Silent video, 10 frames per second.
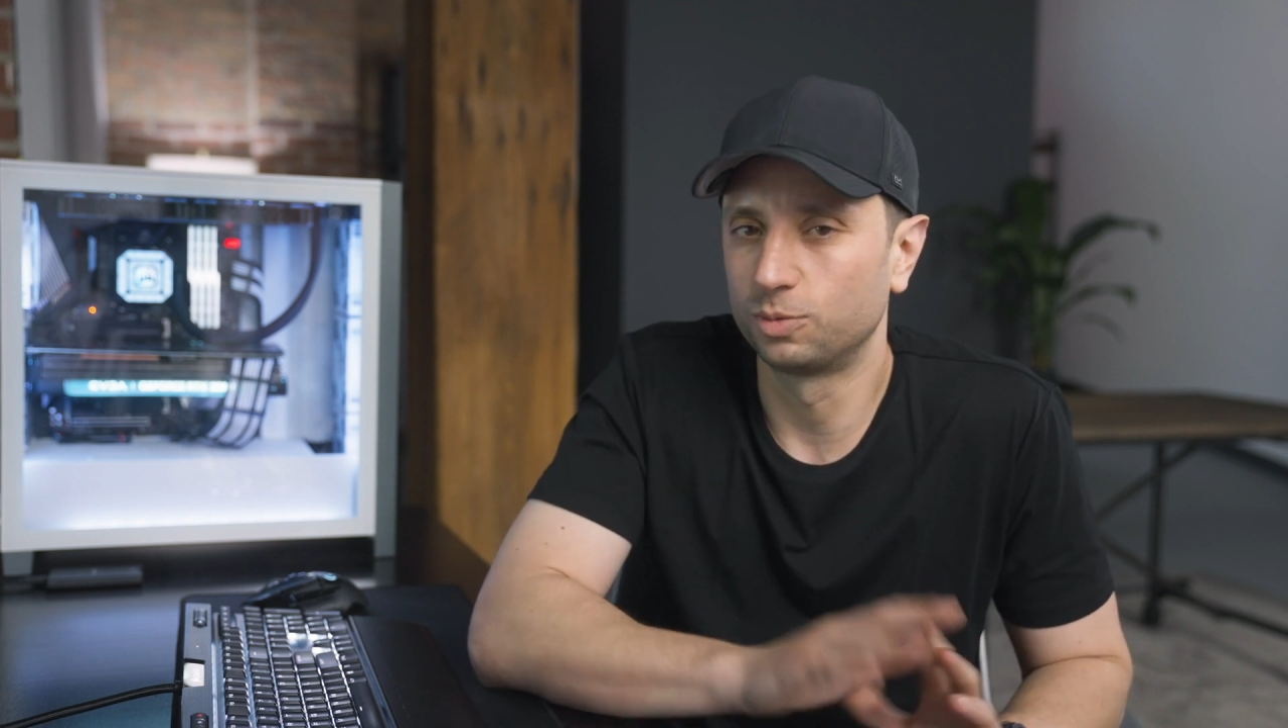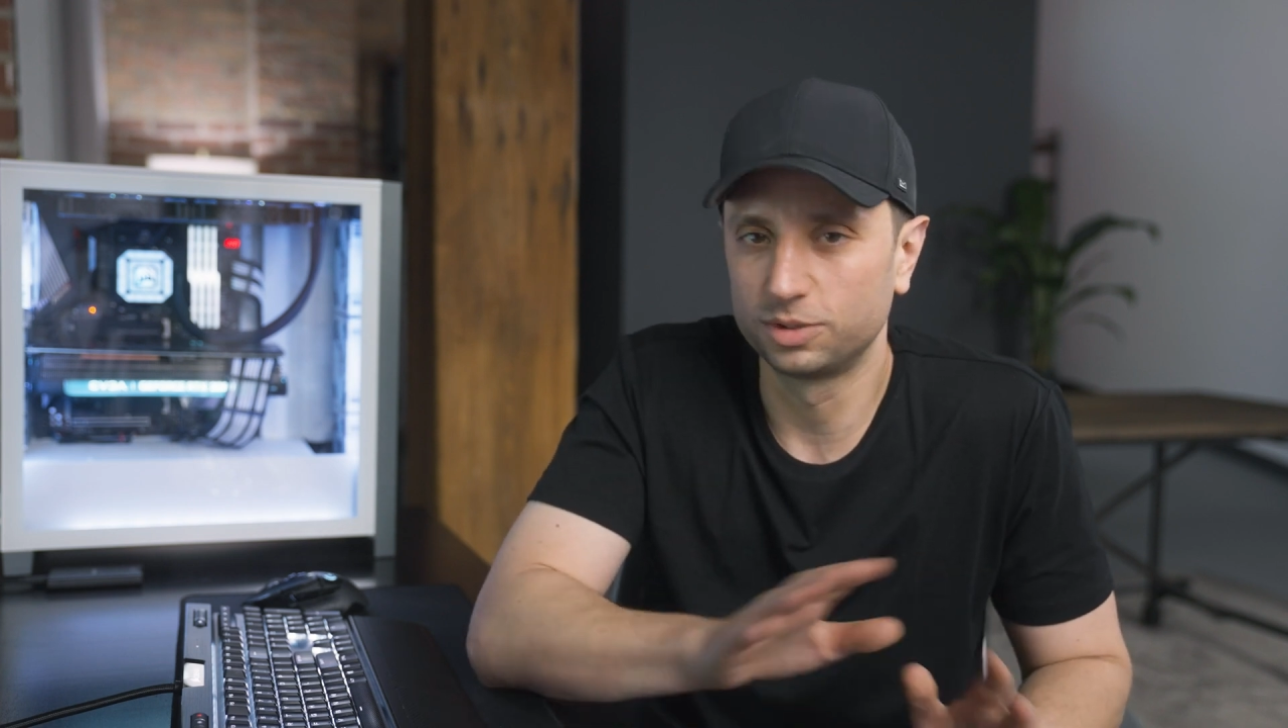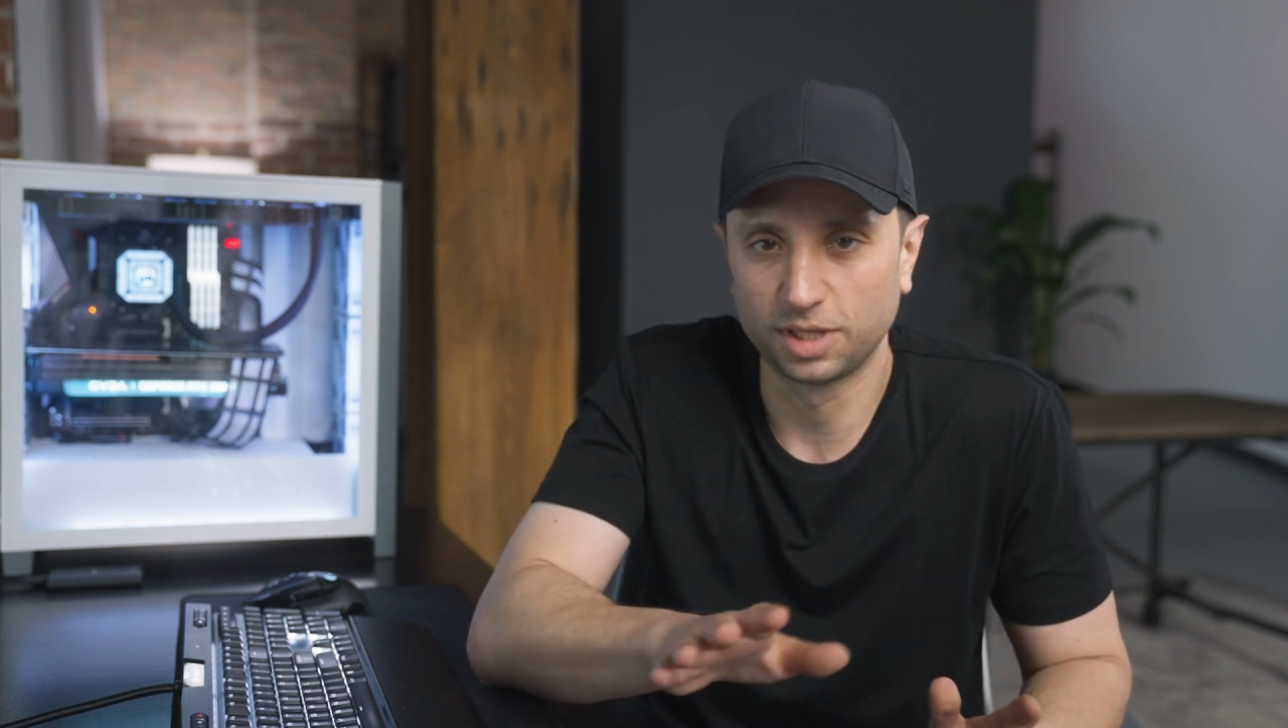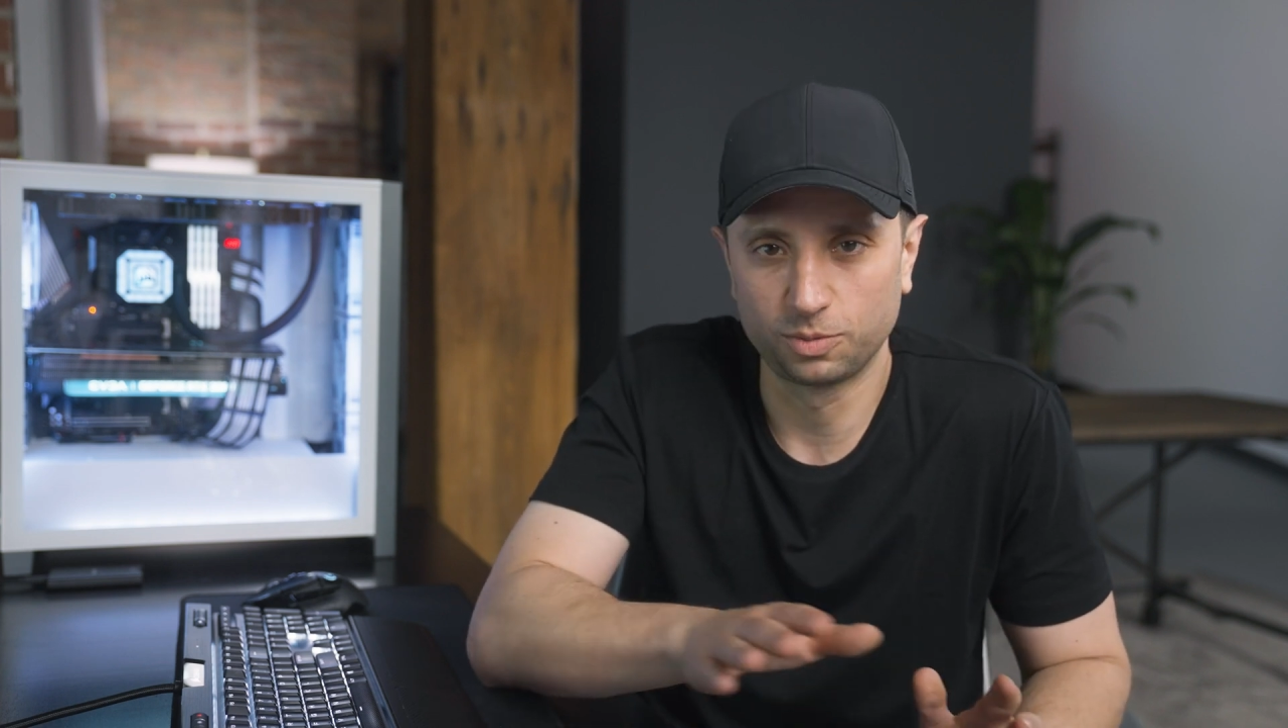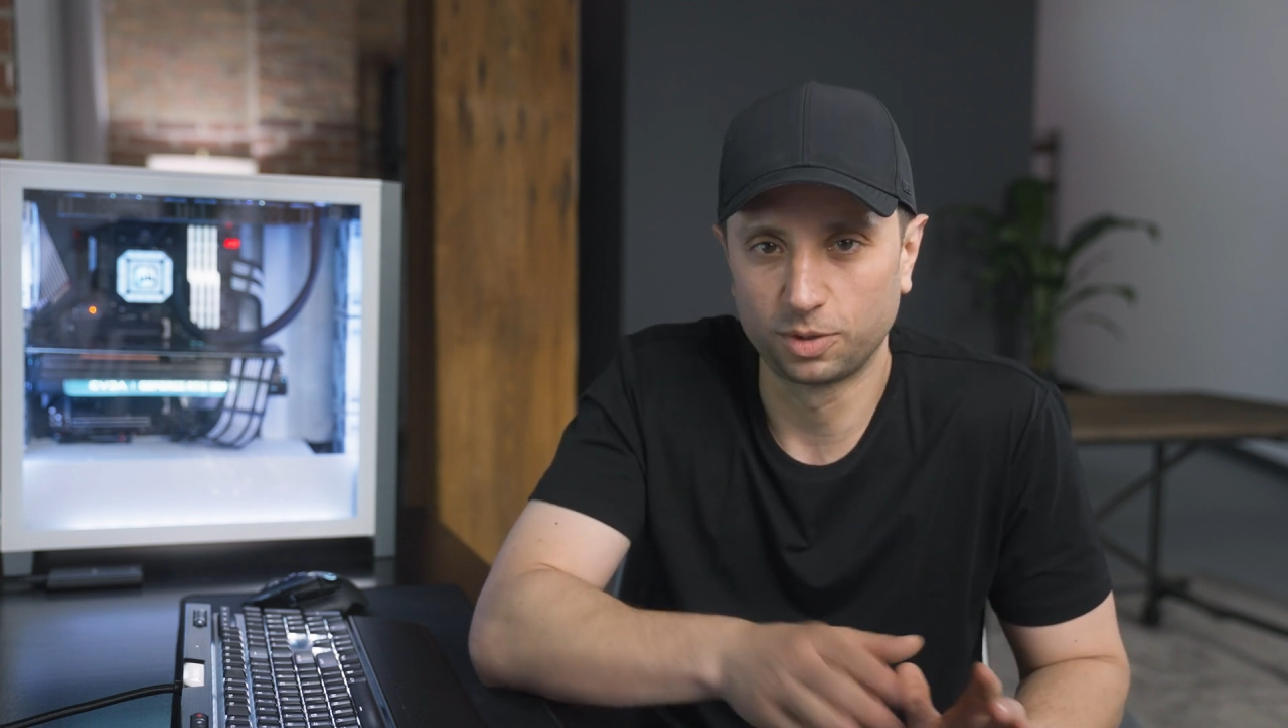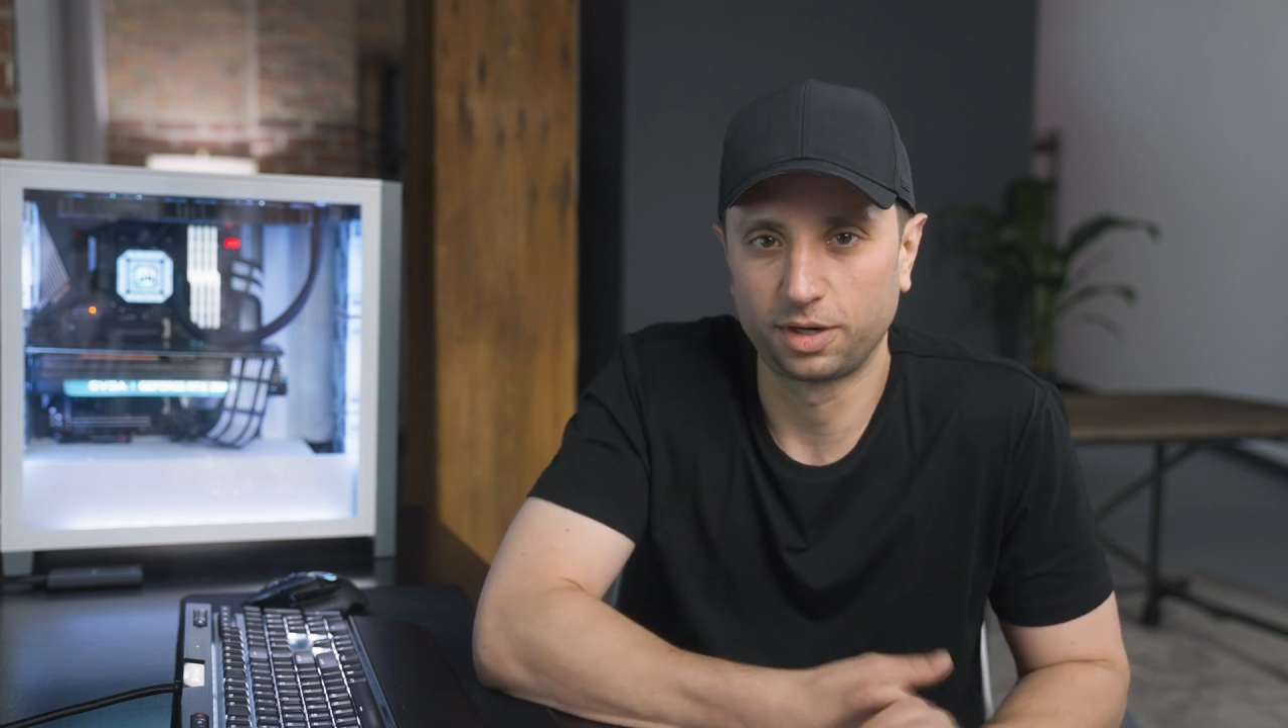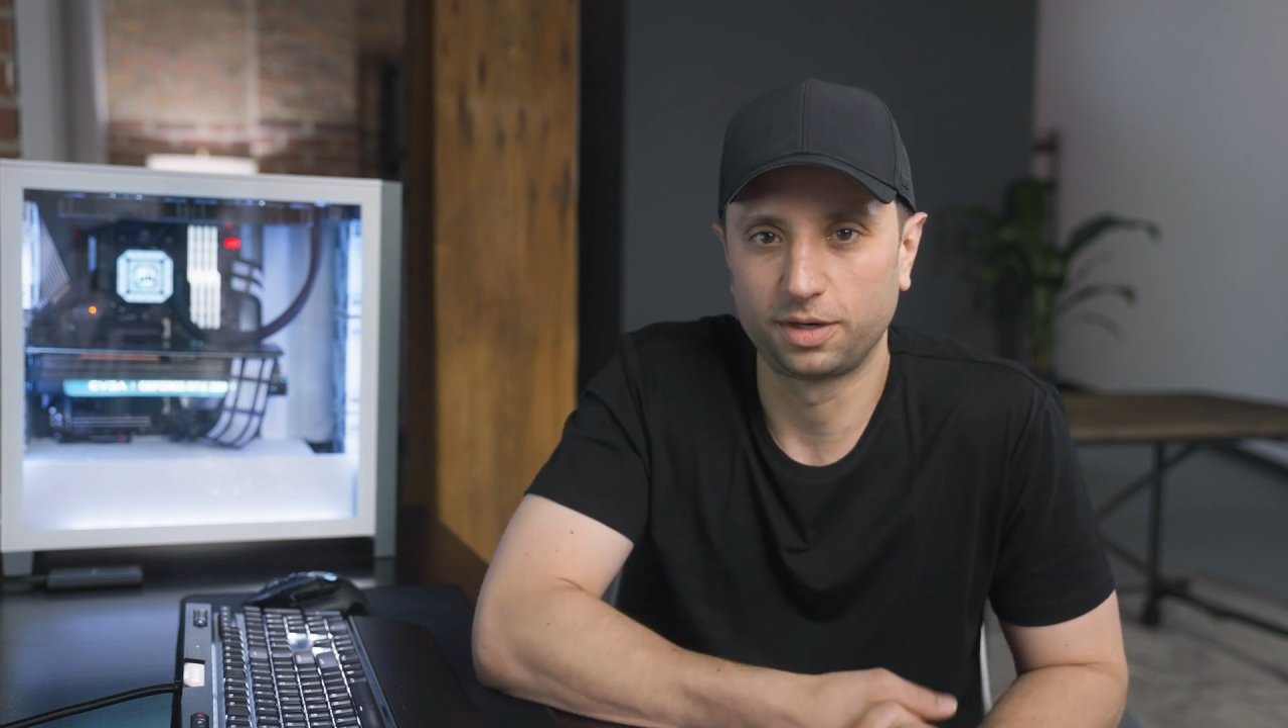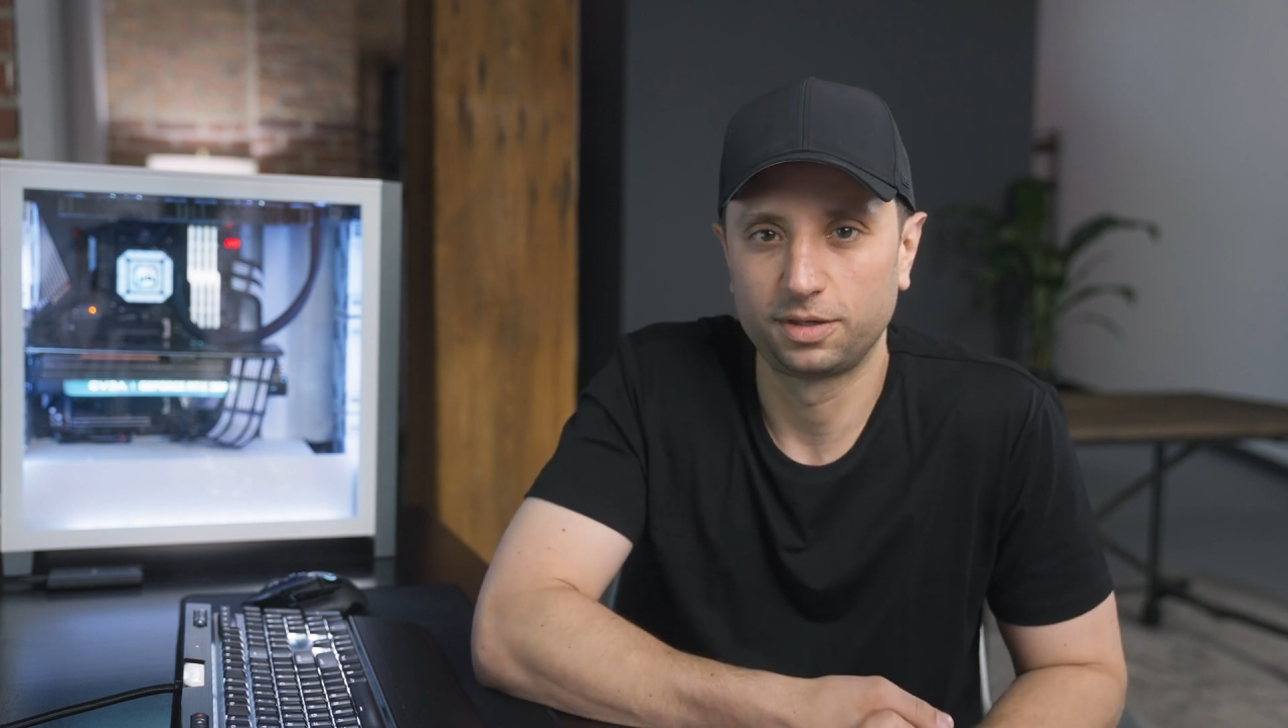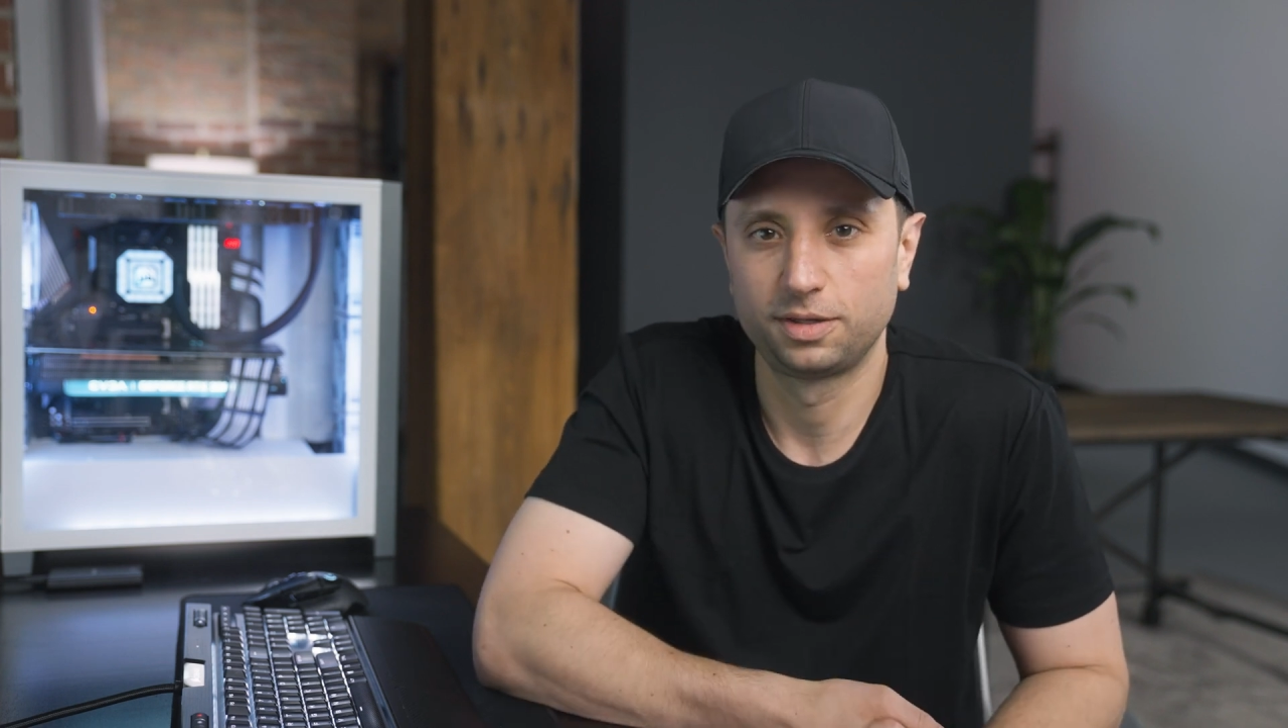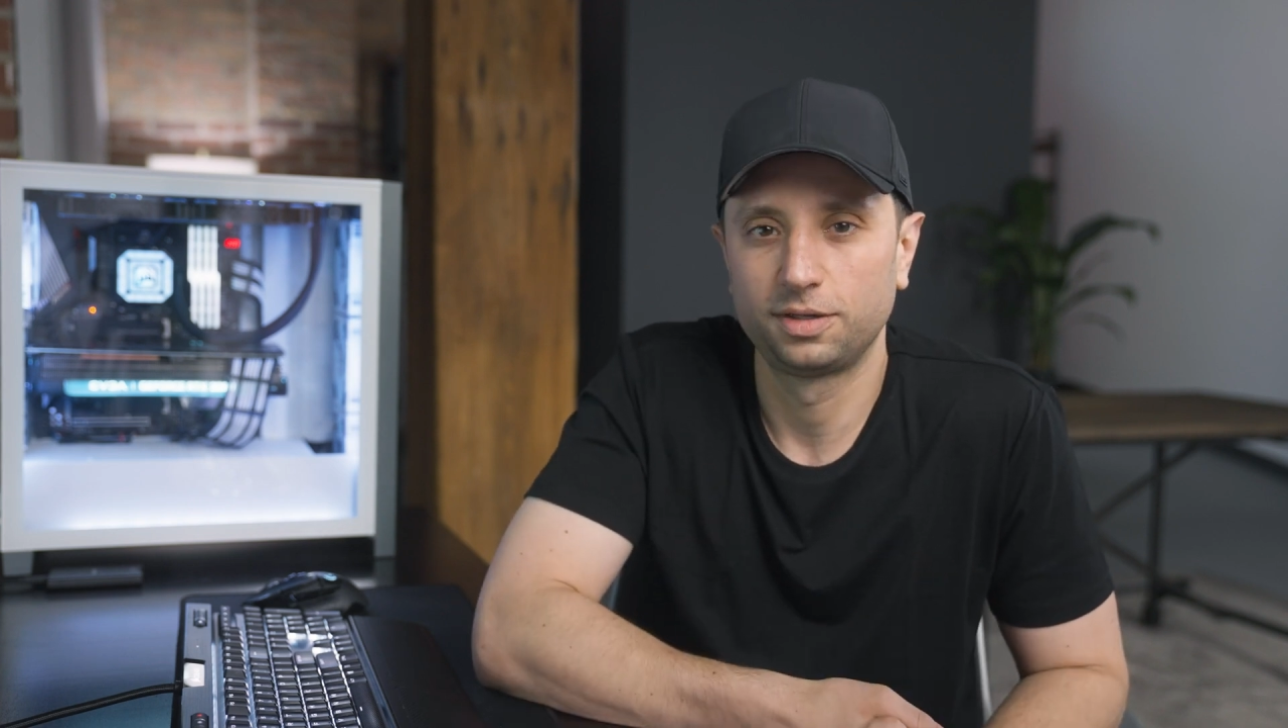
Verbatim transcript: it will not work.